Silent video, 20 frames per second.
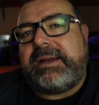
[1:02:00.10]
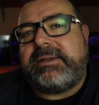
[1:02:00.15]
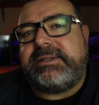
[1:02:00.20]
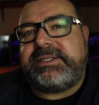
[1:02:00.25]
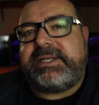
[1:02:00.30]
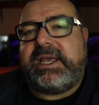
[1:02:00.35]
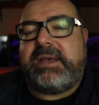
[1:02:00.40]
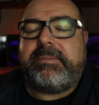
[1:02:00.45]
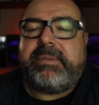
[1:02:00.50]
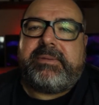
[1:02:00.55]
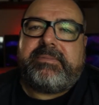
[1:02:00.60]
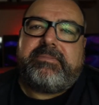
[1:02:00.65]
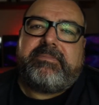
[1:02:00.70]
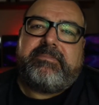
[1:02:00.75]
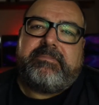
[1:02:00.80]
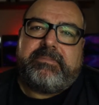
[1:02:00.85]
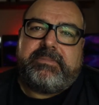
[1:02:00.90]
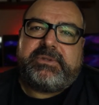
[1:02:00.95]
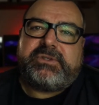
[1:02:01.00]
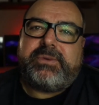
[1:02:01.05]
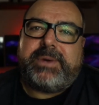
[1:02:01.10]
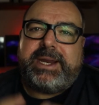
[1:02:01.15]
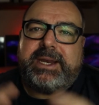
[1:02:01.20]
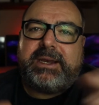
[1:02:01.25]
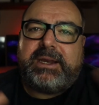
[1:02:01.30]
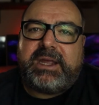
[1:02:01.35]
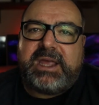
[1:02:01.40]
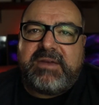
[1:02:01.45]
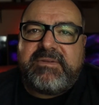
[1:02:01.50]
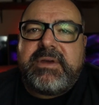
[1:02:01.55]
here
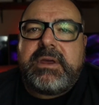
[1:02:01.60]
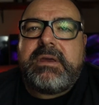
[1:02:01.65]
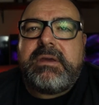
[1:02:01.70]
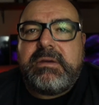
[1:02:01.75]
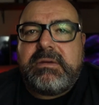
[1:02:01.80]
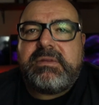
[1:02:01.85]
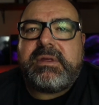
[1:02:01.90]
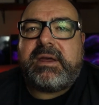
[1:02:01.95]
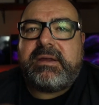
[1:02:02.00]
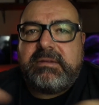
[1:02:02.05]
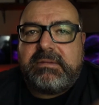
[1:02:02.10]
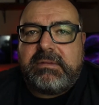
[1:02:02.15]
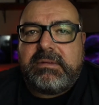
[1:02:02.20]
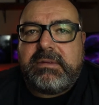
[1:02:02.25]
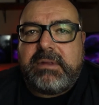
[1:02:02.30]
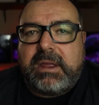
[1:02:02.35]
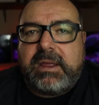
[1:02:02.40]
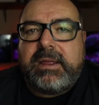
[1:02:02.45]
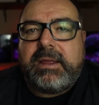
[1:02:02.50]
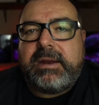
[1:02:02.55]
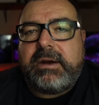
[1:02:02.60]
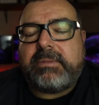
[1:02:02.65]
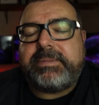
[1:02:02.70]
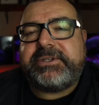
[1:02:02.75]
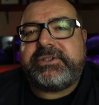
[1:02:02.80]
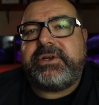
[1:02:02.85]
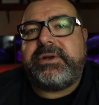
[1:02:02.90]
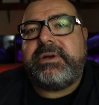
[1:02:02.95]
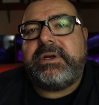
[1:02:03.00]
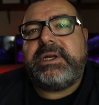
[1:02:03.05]
between giving you an
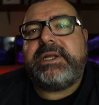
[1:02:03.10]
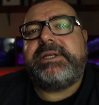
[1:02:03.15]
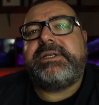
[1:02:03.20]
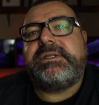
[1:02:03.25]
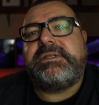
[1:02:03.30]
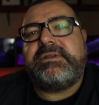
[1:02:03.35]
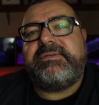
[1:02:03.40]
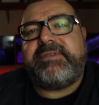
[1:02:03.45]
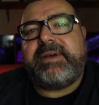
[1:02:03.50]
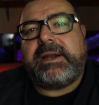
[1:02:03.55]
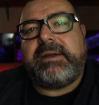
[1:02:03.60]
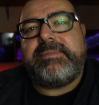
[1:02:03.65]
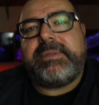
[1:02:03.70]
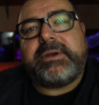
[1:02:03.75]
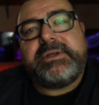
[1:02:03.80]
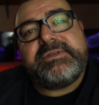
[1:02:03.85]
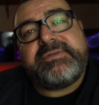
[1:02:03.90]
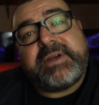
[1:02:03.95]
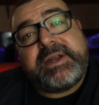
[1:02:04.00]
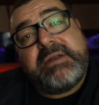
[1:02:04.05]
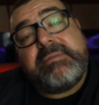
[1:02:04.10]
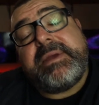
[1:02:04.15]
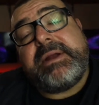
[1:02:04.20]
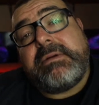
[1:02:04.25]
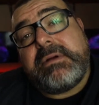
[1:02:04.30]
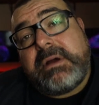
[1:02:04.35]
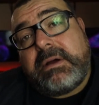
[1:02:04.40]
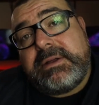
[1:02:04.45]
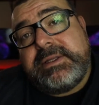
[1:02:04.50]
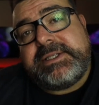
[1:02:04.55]
opportunity to develop those fundamental
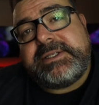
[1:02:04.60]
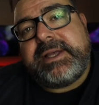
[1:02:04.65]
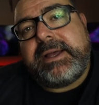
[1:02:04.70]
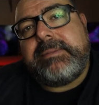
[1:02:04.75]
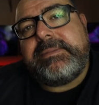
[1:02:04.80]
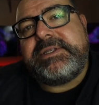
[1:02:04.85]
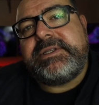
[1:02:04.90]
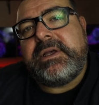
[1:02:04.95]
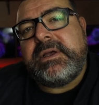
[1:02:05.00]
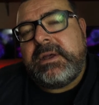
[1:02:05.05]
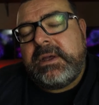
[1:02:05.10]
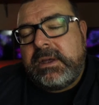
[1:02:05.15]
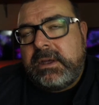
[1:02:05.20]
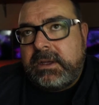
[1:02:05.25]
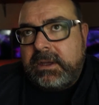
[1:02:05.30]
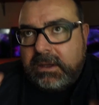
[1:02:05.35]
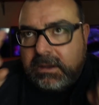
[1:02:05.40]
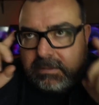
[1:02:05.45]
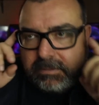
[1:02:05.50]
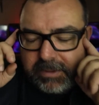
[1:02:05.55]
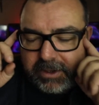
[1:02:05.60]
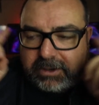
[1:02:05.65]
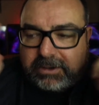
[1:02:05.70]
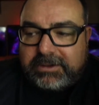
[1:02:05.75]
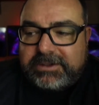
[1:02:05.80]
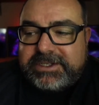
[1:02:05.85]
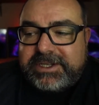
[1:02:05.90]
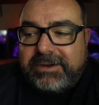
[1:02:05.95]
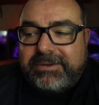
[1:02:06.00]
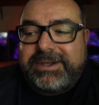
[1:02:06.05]
concepts, but
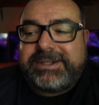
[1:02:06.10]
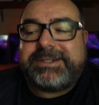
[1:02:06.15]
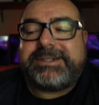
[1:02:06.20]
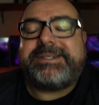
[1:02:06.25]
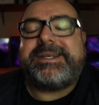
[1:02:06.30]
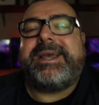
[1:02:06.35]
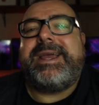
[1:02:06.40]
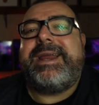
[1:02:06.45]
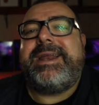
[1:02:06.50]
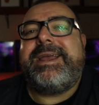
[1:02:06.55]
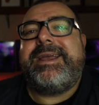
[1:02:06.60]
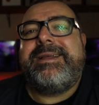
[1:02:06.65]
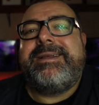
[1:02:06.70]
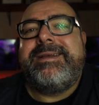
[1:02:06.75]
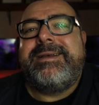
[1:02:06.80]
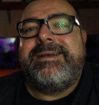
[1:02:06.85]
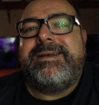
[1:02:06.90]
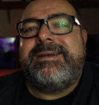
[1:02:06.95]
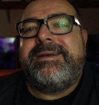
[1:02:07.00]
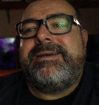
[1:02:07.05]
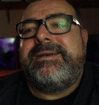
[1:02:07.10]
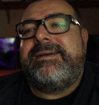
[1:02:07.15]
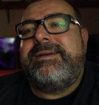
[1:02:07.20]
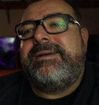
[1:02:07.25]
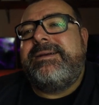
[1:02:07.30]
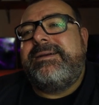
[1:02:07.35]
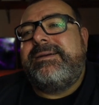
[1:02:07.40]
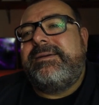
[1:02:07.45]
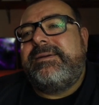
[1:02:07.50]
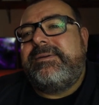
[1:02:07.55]
also entertaining
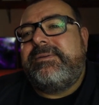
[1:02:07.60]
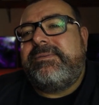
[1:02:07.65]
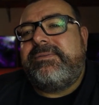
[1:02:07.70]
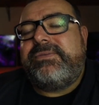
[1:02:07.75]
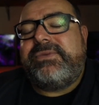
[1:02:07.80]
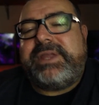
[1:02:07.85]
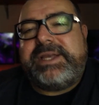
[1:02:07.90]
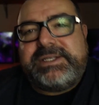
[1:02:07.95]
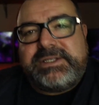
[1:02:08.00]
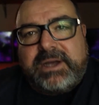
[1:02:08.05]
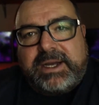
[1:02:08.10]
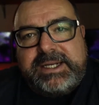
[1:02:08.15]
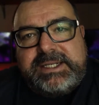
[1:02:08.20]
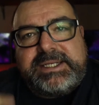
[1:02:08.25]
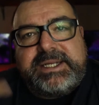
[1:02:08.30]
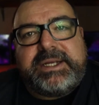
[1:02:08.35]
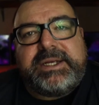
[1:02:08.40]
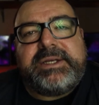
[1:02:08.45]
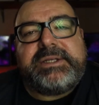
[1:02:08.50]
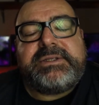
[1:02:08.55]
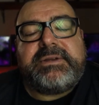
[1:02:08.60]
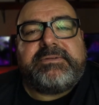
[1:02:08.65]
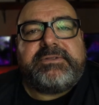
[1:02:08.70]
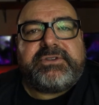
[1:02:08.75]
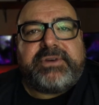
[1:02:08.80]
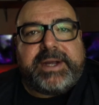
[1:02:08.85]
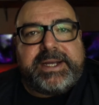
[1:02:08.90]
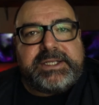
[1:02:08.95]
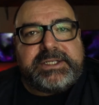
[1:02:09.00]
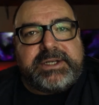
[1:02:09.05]
these ideas of
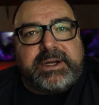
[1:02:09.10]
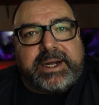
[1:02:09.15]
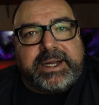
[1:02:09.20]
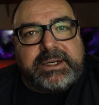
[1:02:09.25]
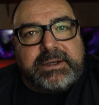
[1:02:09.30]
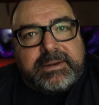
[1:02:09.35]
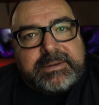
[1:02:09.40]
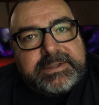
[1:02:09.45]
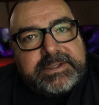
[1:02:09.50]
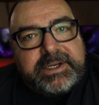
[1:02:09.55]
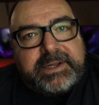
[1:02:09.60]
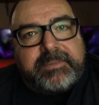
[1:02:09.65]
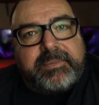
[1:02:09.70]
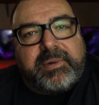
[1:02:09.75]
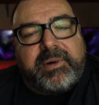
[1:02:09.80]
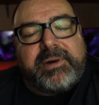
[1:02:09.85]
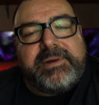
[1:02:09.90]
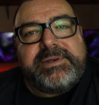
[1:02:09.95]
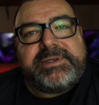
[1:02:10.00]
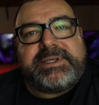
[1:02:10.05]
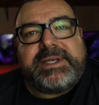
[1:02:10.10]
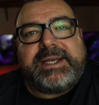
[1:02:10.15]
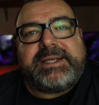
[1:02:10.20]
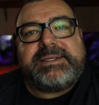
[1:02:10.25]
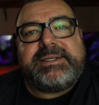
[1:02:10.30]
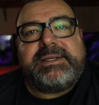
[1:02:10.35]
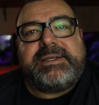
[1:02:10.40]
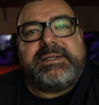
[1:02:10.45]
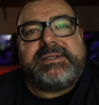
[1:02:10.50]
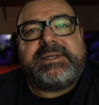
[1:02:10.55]
transdiagnostic
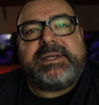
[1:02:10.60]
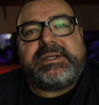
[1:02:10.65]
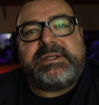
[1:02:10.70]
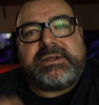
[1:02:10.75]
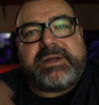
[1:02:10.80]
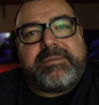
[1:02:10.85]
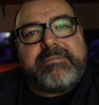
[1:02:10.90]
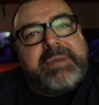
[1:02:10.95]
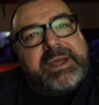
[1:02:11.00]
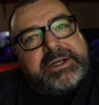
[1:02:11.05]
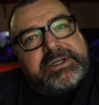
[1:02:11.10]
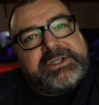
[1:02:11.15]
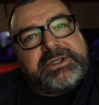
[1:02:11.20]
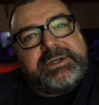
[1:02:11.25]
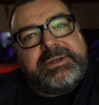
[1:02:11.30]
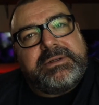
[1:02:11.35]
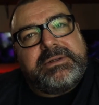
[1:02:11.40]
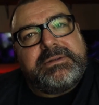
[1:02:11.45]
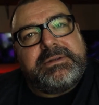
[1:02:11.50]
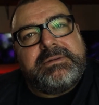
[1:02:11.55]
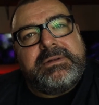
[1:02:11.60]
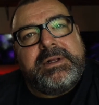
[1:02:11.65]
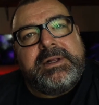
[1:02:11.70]
processes and dimensional